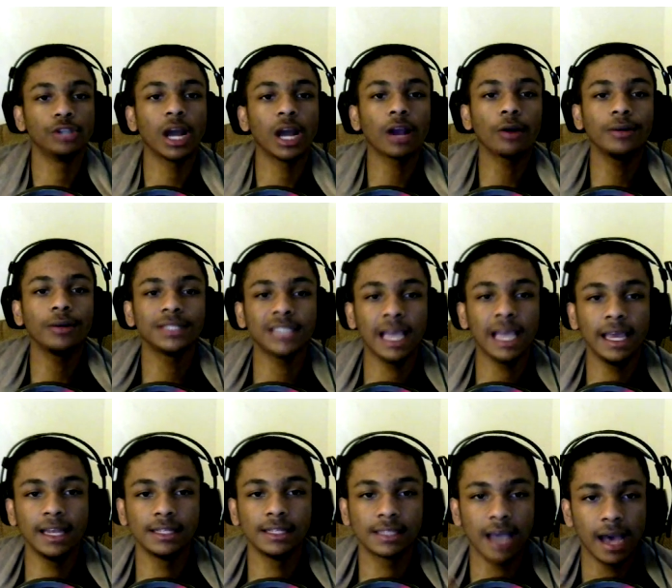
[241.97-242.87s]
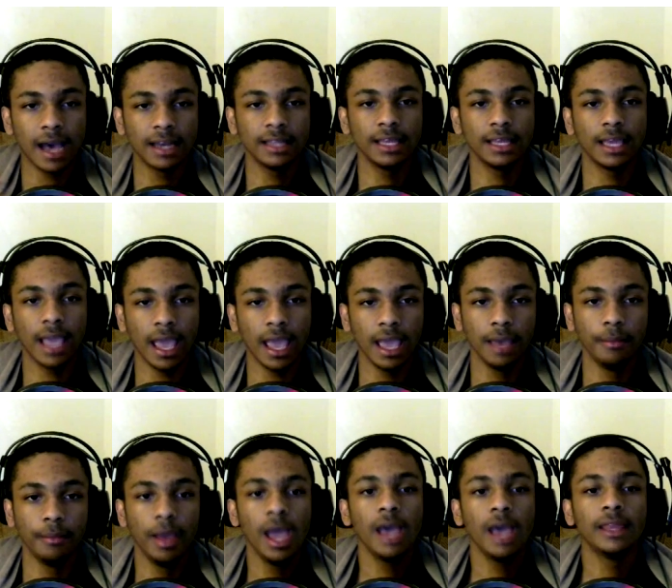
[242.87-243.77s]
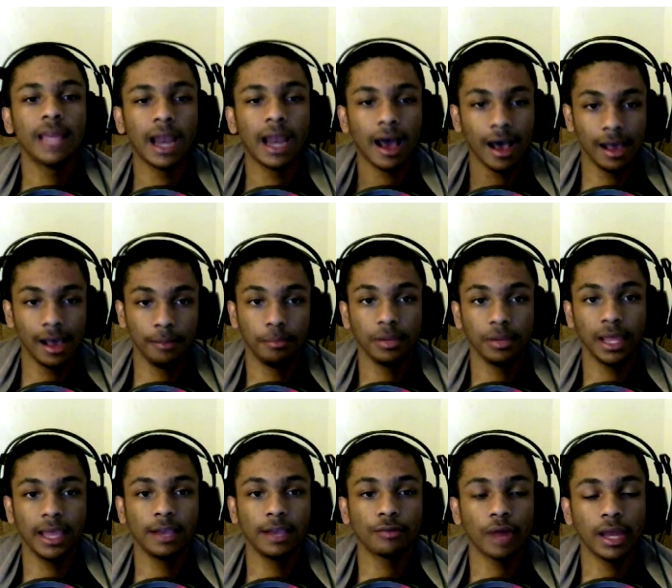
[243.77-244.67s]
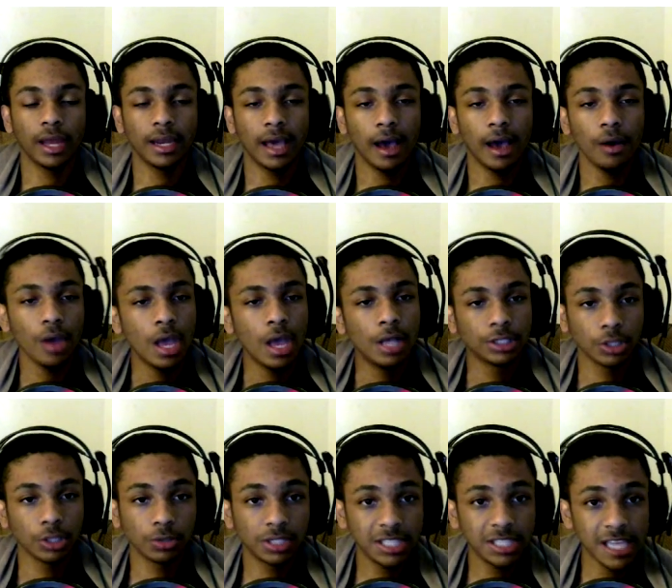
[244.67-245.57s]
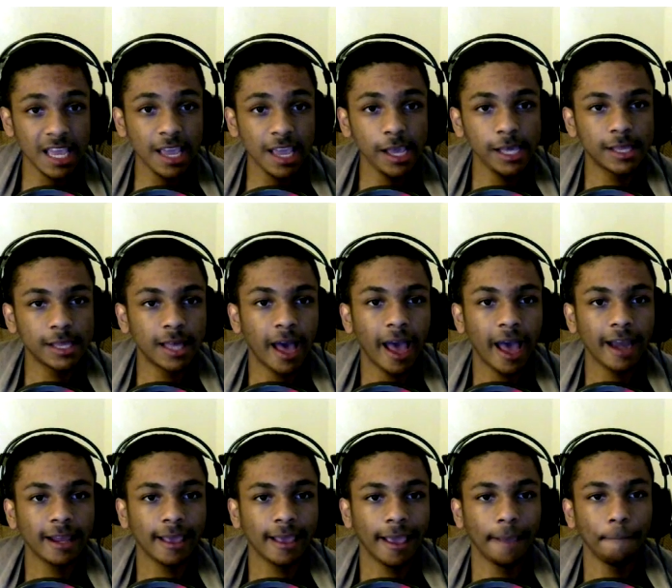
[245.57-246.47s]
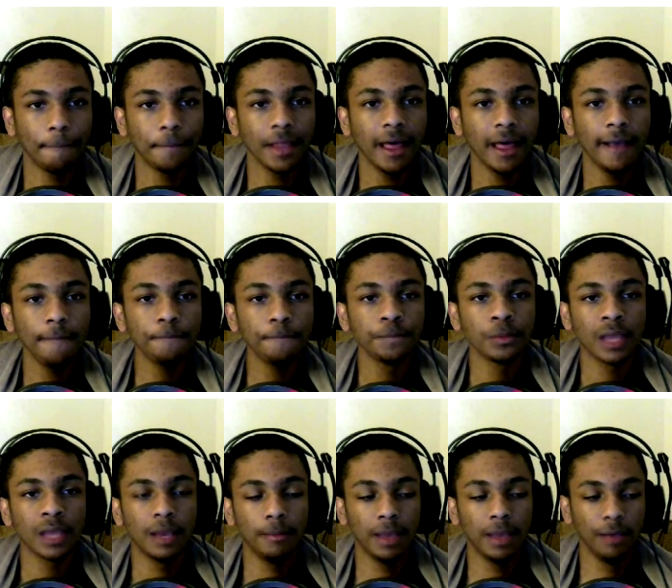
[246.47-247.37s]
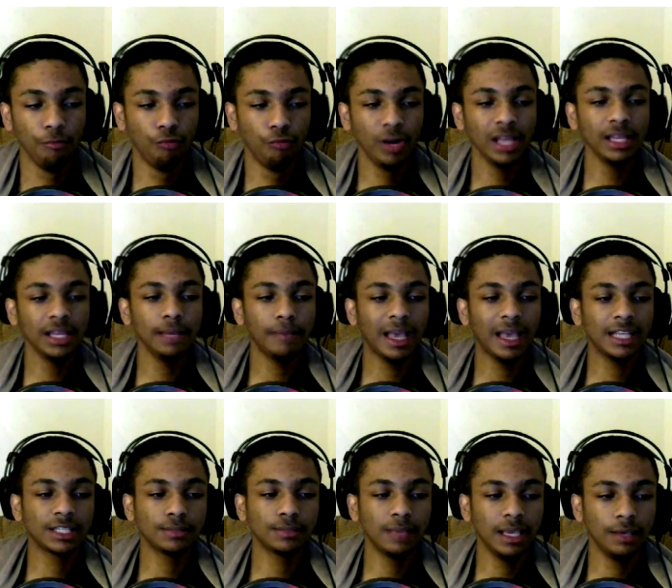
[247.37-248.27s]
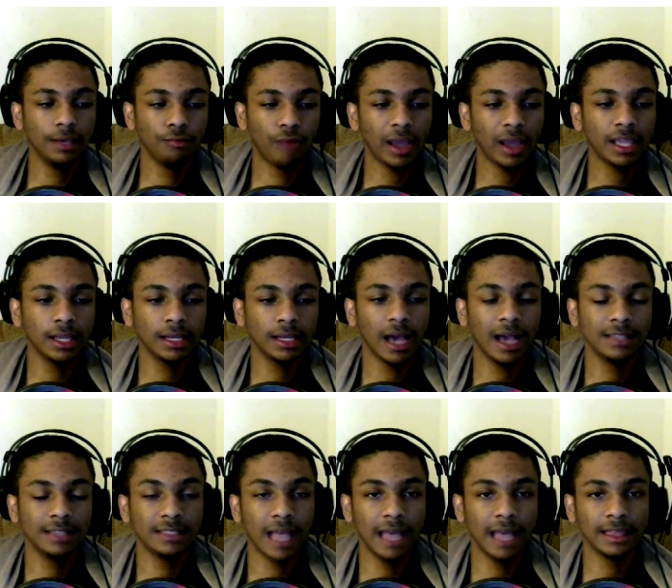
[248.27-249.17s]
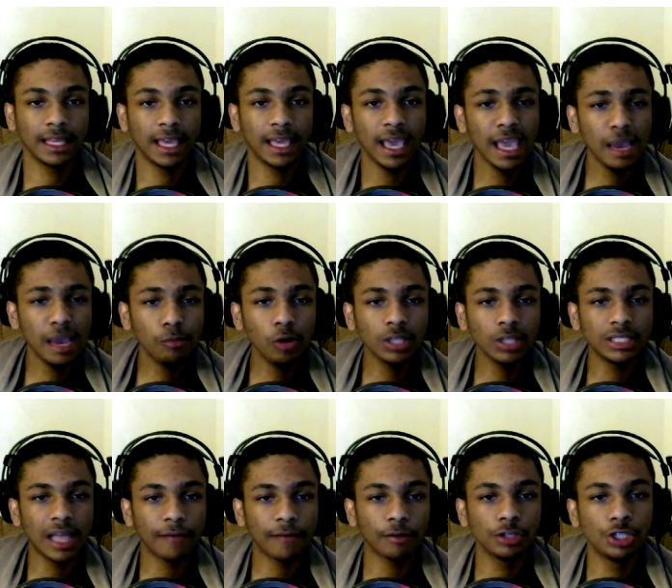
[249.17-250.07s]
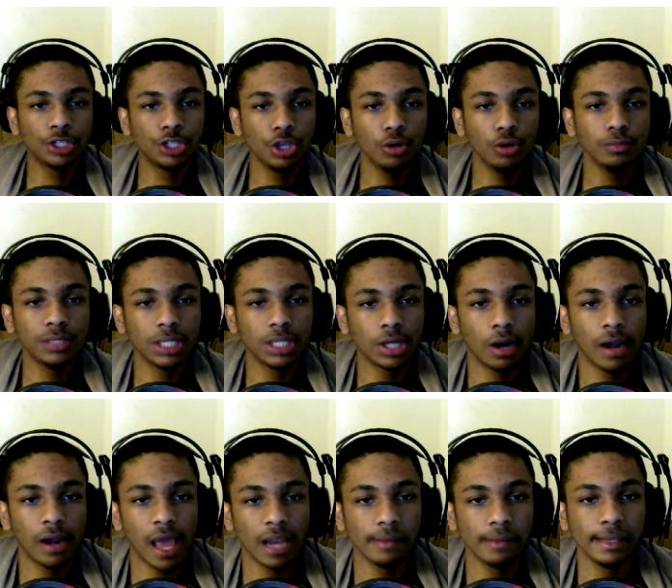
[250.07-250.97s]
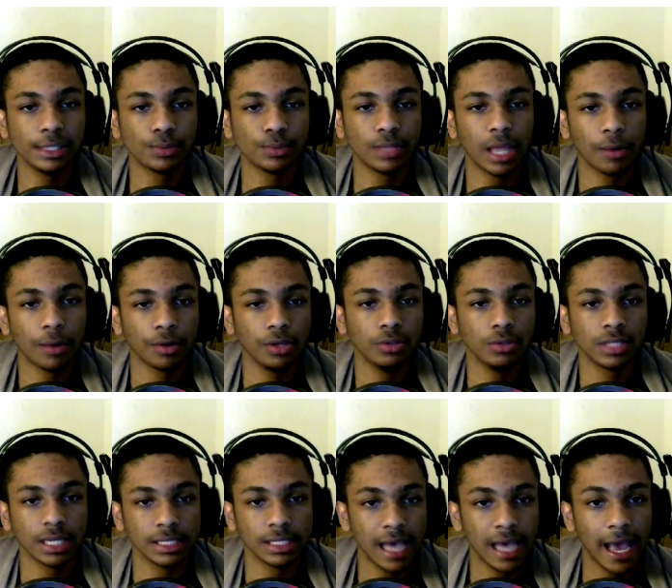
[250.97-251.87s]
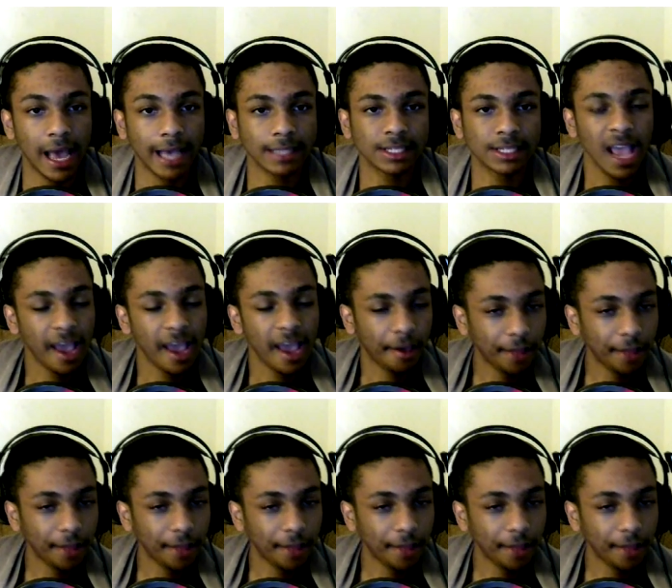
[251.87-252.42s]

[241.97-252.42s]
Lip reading: Dragon Quest VIII is kind of the game that I'm playing right now. So seeing that gameplay, it really makes me recognize that the camera never zoomed in on enemies when they were using attacks.